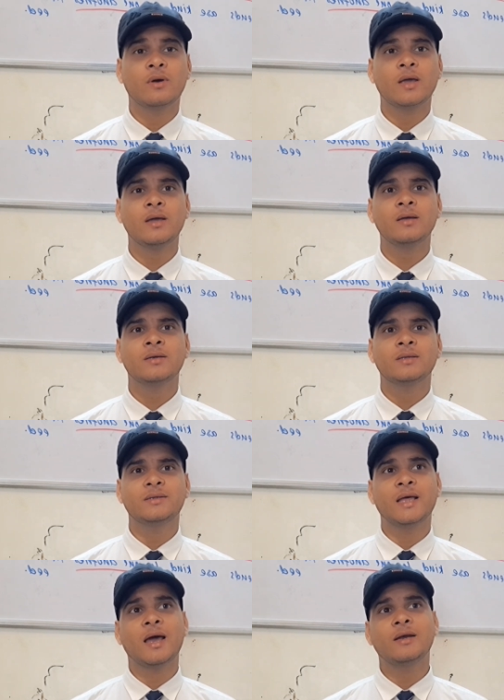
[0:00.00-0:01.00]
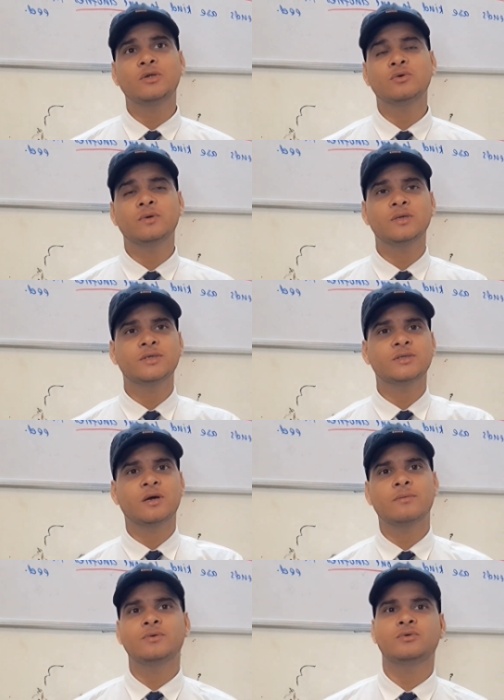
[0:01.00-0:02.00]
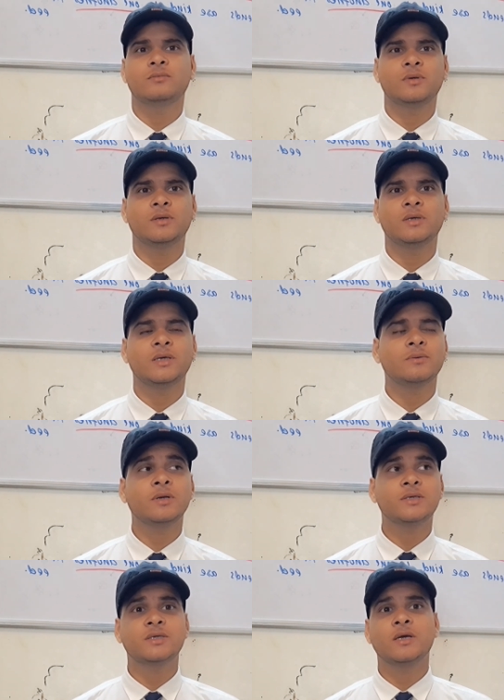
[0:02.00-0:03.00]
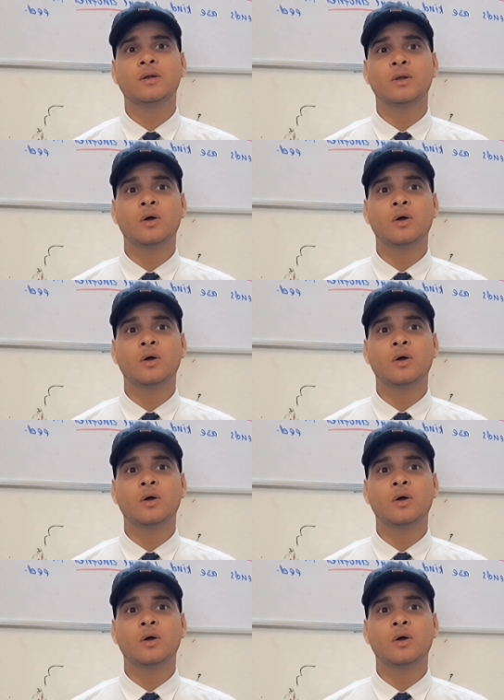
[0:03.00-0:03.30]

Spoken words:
Okay, then you will serve to me. It will take